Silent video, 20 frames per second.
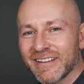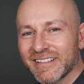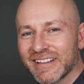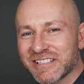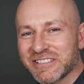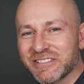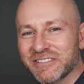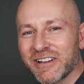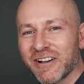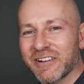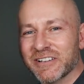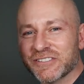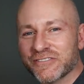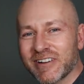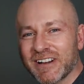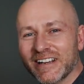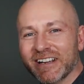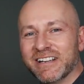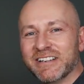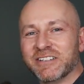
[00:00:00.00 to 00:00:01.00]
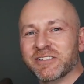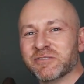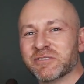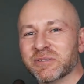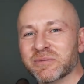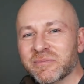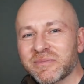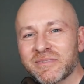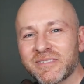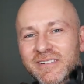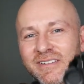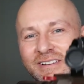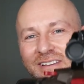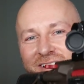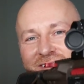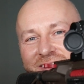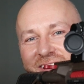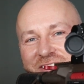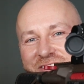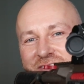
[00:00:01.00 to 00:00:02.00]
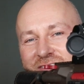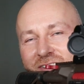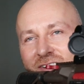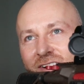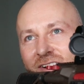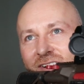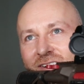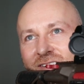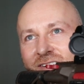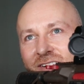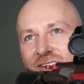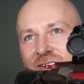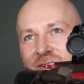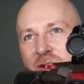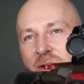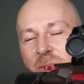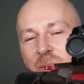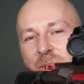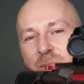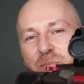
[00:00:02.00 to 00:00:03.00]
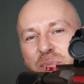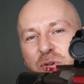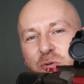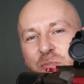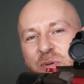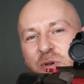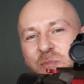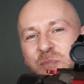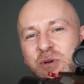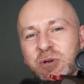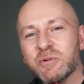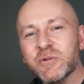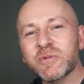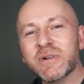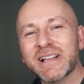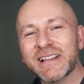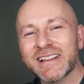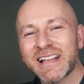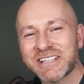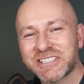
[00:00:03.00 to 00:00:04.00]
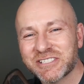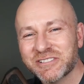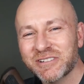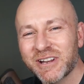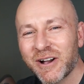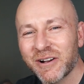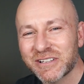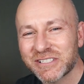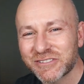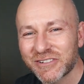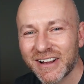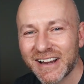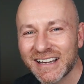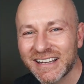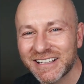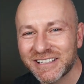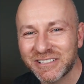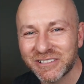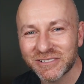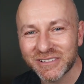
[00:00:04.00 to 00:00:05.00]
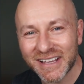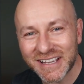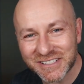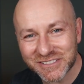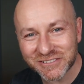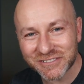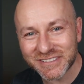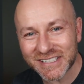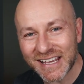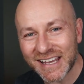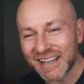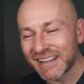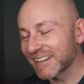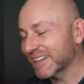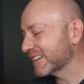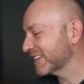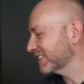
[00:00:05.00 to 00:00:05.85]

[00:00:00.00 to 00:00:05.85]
it's ready to do some laser. Pew, pew, pew, lets you know it's ready to do laser tag.